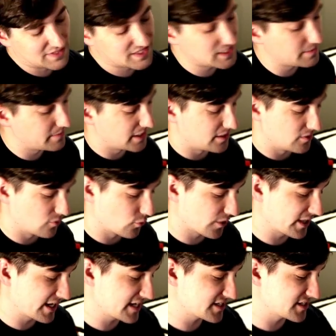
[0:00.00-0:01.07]
timid. We're
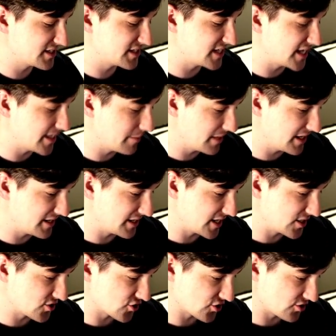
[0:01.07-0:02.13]
gonna guess timid
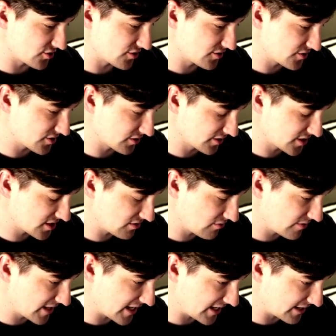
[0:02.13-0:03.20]
nature. So let's see what
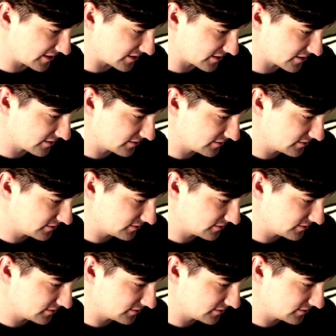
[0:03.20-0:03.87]
we got here.